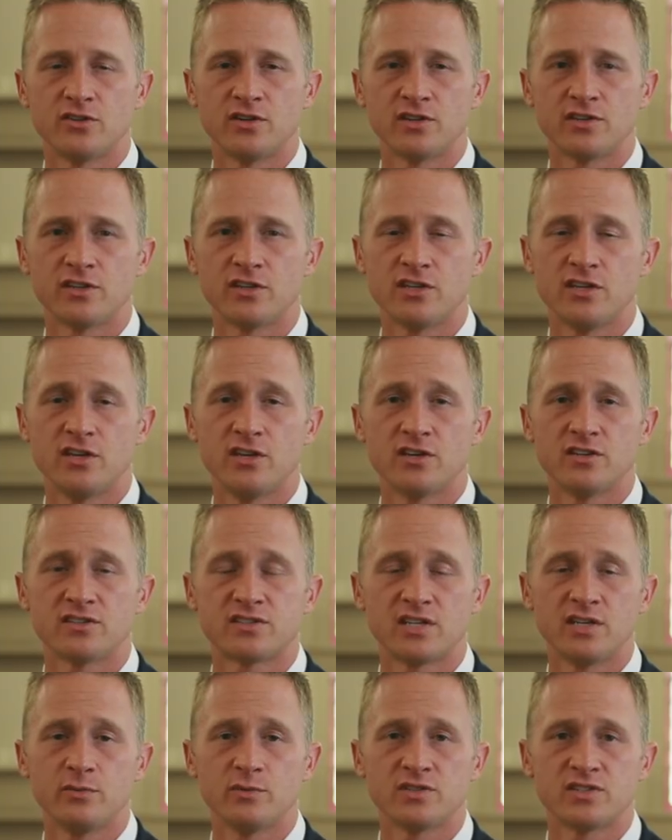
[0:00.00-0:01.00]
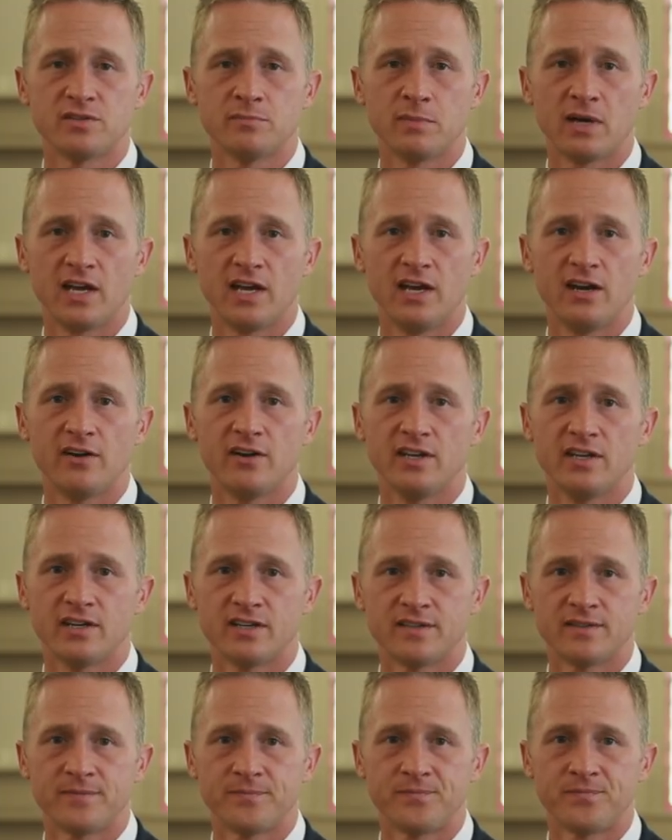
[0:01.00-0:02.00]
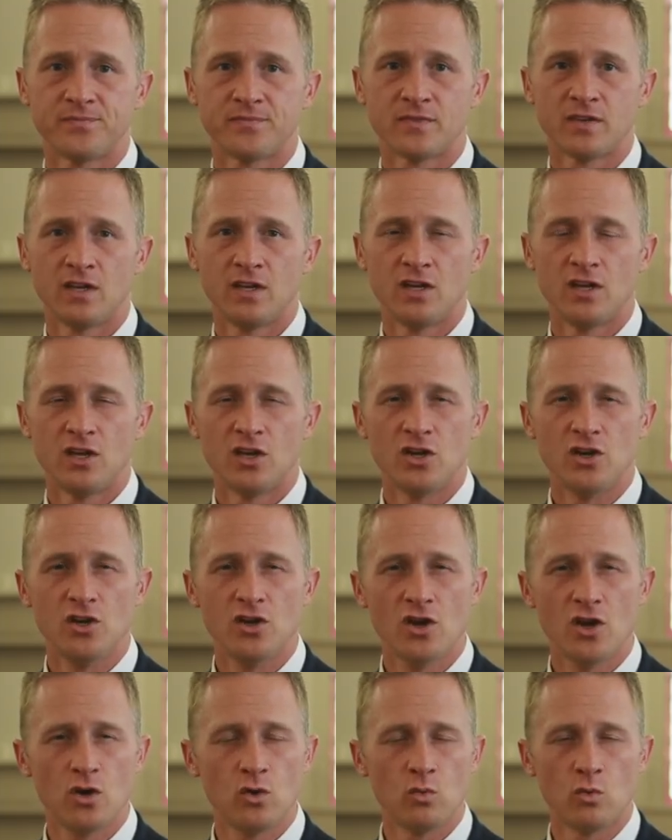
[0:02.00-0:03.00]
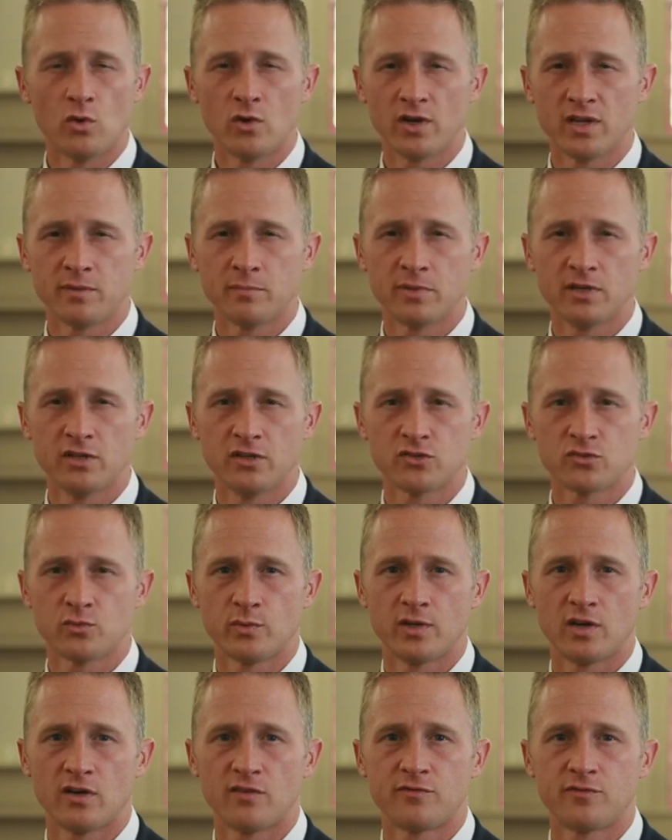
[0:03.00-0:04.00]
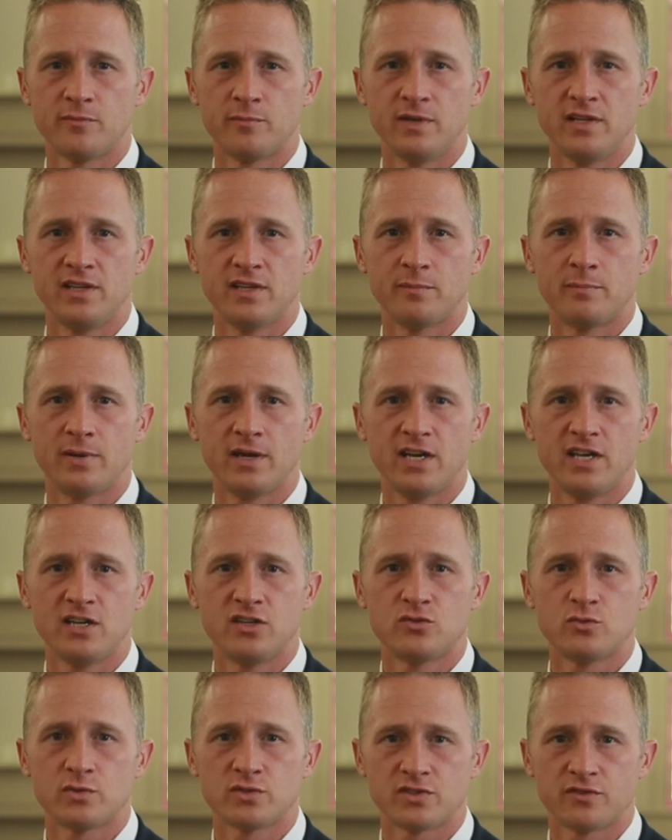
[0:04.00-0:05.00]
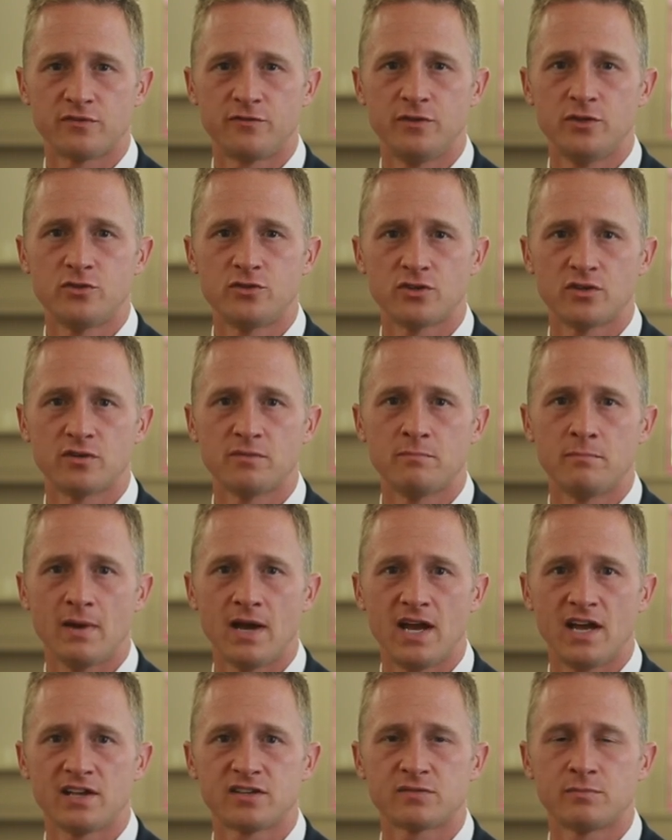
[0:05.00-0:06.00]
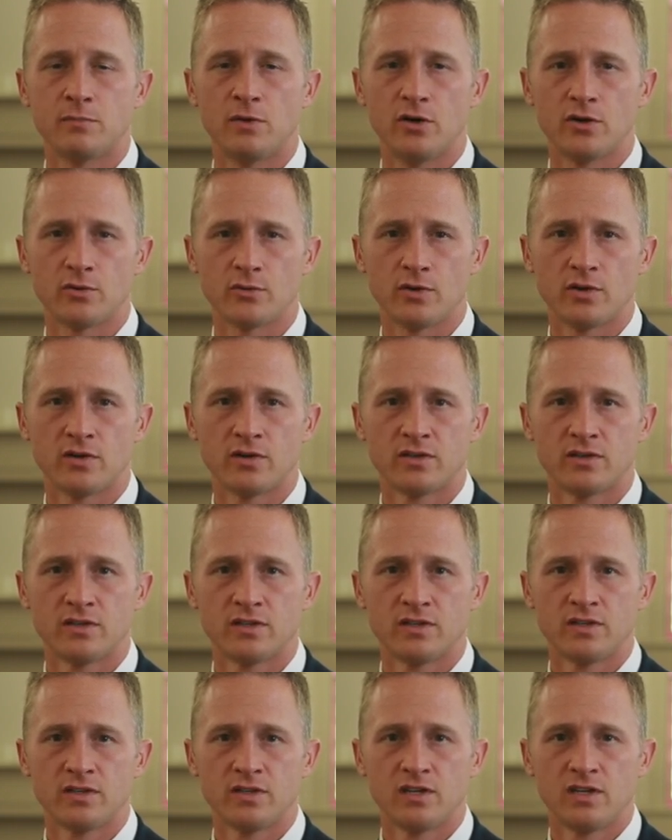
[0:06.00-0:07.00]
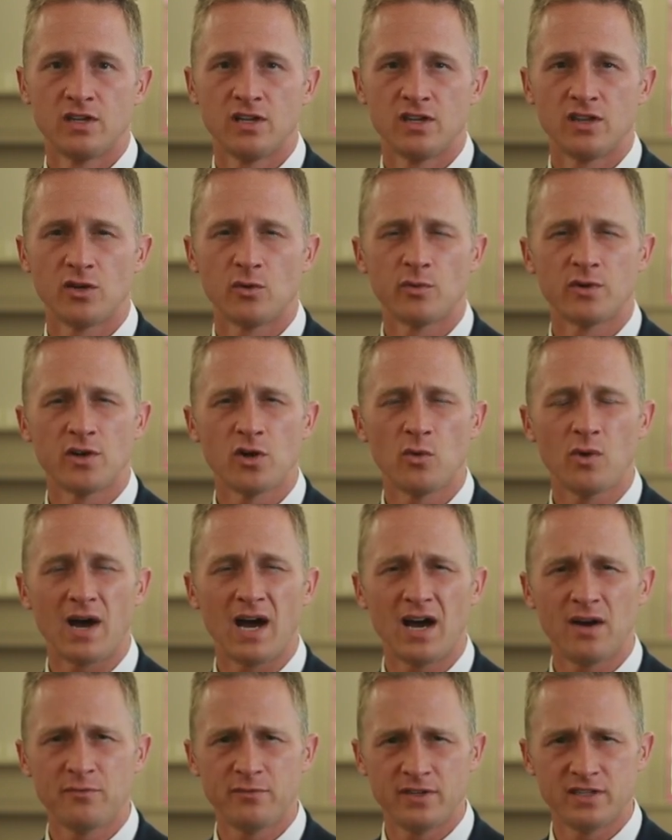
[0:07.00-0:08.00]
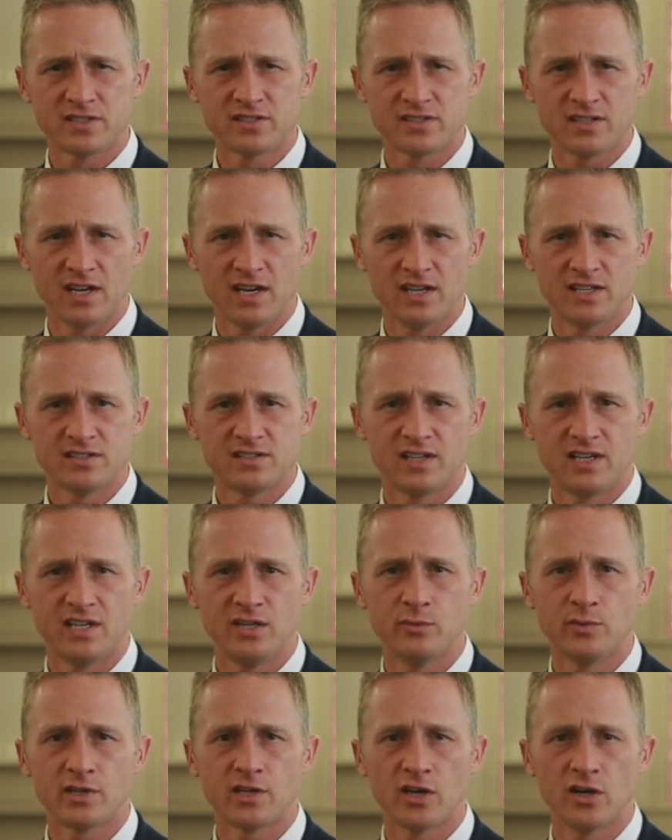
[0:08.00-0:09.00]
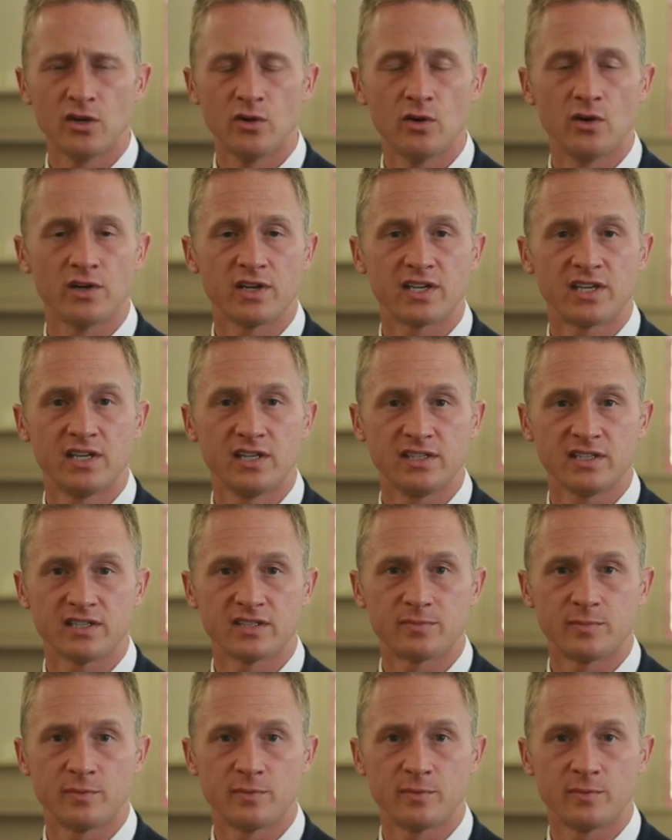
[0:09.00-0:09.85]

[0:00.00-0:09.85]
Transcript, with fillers: during the years he was in my area. No warning bells went off for me that Page was a future mass murderer. There were no obvious signs that he would go on a killing